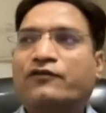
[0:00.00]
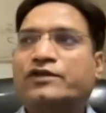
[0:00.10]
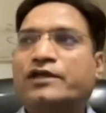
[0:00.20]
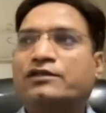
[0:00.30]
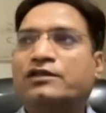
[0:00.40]

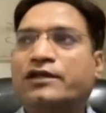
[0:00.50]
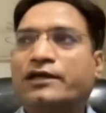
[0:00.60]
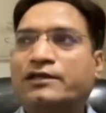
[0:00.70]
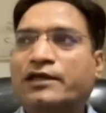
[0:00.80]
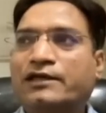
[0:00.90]
deficiency,
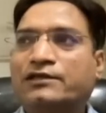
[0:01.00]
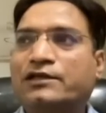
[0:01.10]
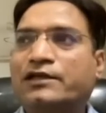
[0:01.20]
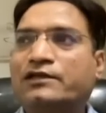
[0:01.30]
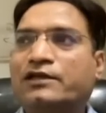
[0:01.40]
that is the A
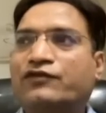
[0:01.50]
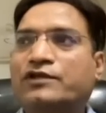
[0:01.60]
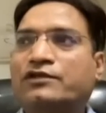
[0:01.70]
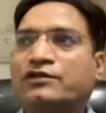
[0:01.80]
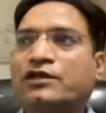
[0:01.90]
C T H
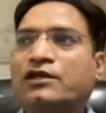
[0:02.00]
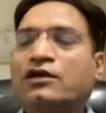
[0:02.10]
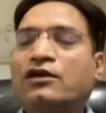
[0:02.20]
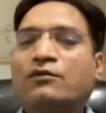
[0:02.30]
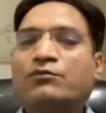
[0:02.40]
deficiency,
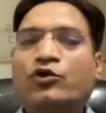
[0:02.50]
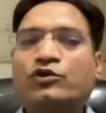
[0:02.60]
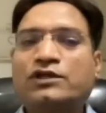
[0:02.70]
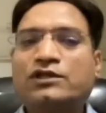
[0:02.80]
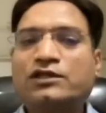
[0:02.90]

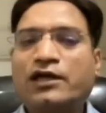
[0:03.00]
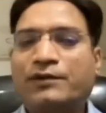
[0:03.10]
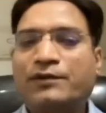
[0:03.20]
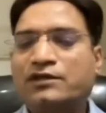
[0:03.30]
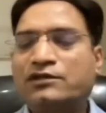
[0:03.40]
because this is
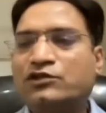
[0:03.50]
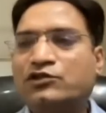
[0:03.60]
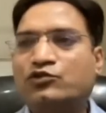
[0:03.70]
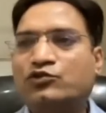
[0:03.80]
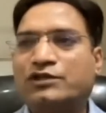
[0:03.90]
the
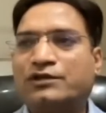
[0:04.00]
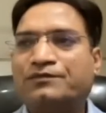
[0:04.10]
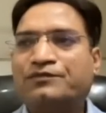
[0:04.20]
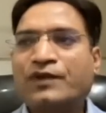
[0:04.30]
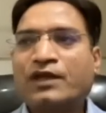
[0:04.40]
emergency
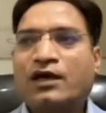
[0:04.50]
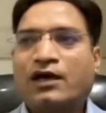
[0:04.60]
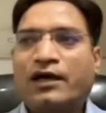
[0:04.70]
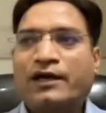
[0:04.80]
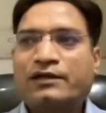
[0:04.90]
situation
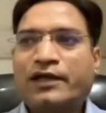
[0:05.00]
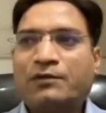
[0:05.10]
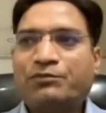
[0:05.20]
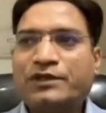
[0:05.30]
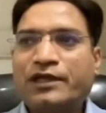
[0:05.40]
and
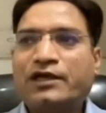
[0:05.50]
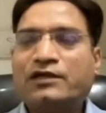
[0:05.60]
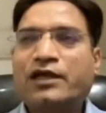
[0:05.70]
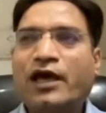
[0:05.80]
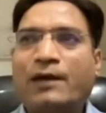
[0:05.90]
can present
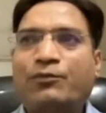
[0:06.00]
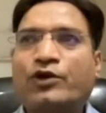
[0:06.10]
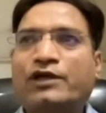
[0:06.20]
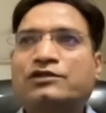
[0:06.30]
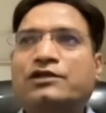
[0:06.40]
as a
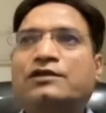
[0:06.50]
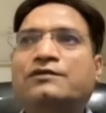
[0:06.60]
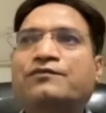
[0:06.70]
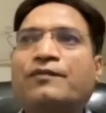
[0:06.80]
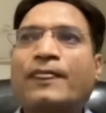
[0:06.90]

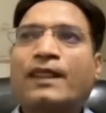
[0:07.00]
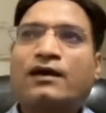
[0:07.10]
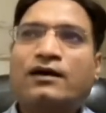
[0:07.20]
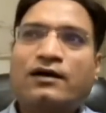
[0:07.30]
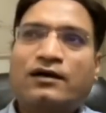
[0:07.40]
hypotension,
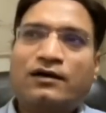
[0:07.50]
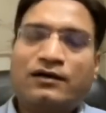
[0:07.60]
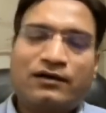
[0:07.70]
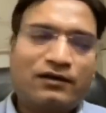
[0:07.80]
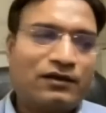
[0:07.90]

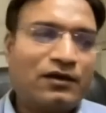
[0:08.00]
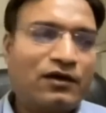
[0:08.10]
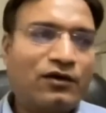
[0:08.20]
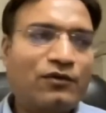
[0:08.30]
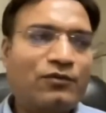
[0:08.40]

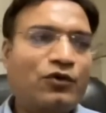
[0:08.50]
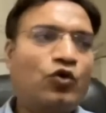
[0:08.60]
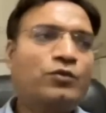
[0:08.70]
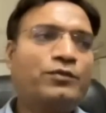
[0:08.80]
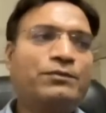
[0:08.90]
uh,
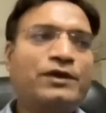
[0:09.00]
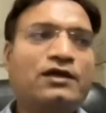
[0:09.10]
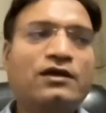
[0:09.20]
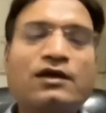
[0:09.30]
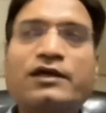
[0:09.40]
low B
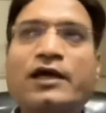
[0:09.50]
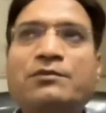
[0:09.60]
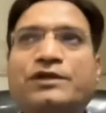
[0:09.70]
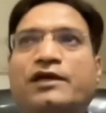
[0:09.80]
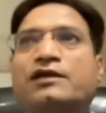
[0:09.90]
P,
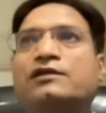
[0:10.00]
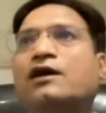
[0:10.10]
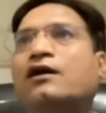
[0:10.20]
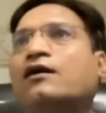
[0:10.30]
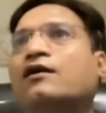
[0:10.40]
can present in
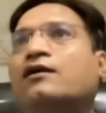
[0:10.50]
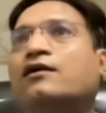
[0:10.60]
the